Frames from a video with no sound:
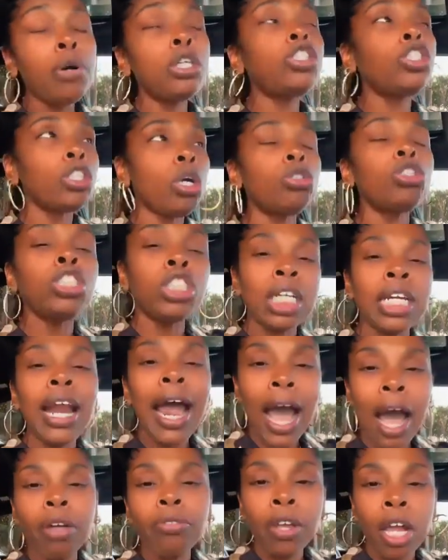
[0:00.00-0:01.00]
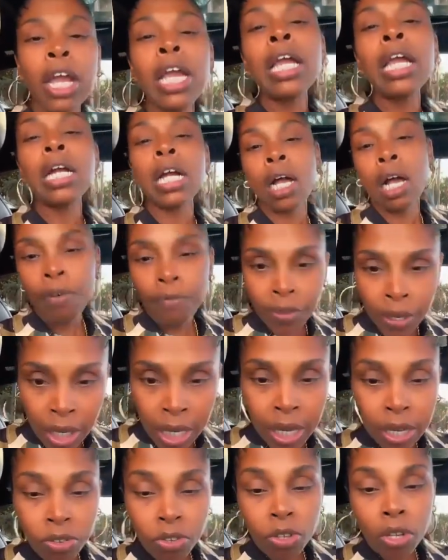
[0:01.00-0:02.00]
Put your shit out there in
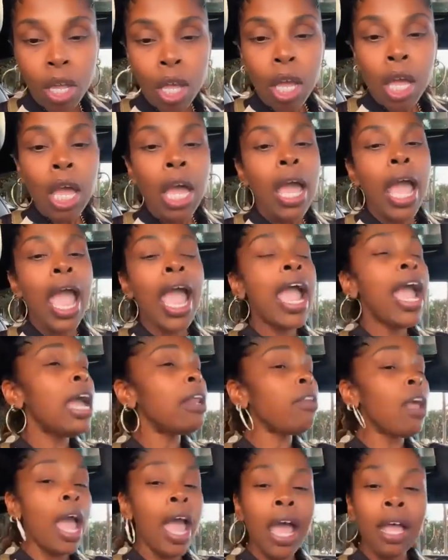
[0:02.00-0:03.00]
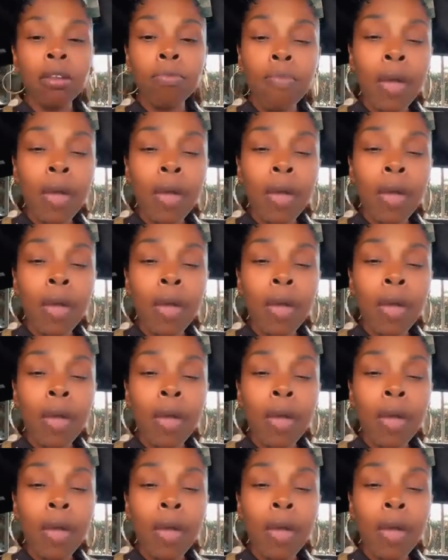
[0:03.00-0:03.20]
confidence. And